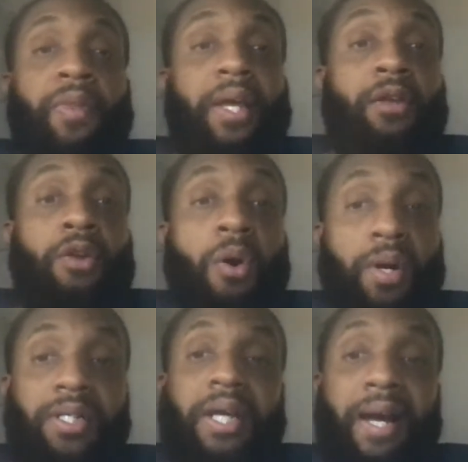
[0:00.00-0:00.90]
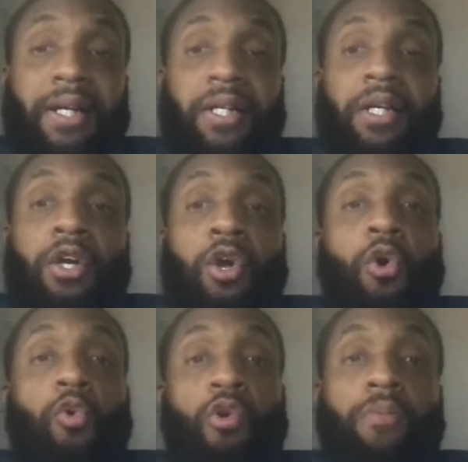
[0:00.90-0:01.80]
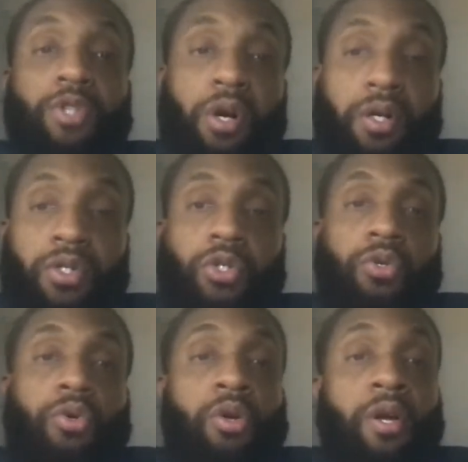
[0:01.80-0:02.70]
they know exactly who I'm talking to.